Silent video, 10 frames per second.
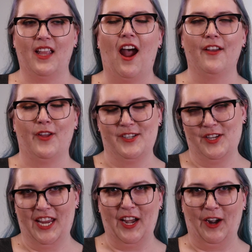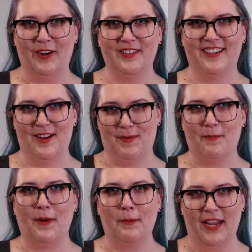I like to care
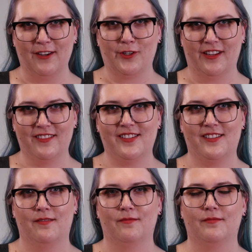about my patients.